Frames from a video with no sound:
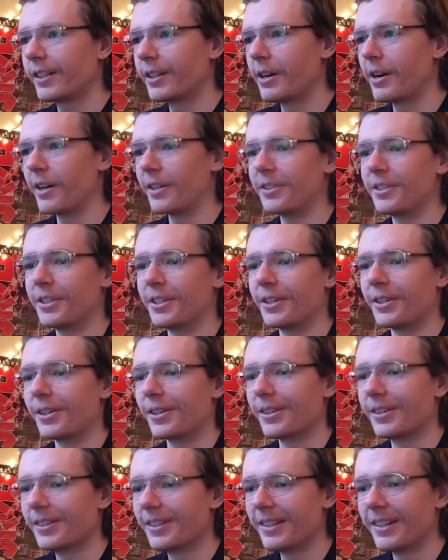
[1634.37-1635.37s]
God
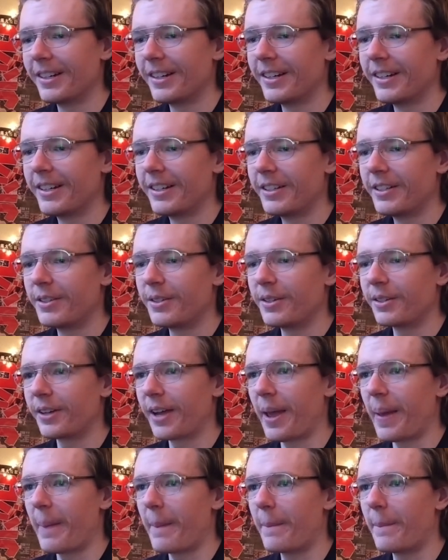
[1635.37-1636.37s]
tier.
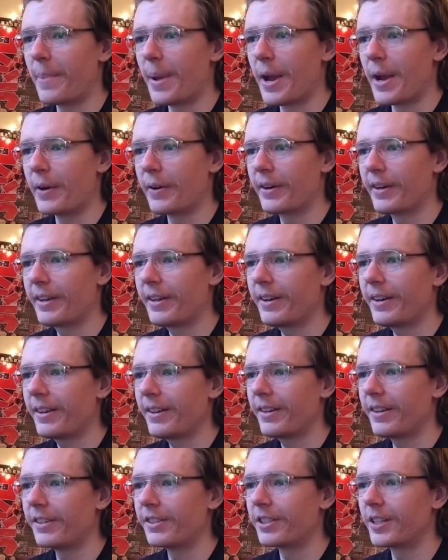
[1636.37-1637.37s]
Okay, Buried
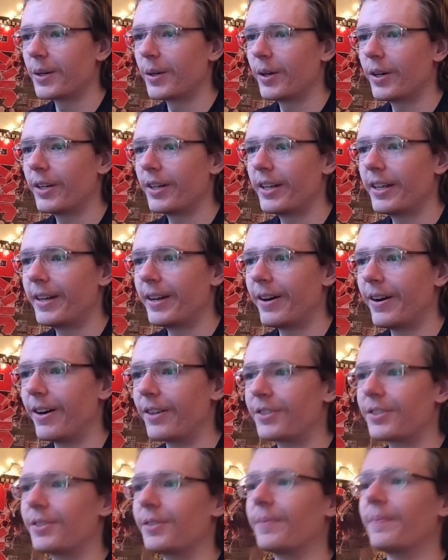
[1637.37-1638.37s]
is going in
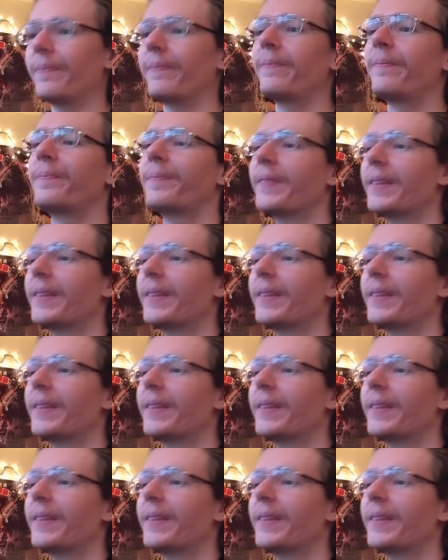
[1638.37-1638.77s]
awesome.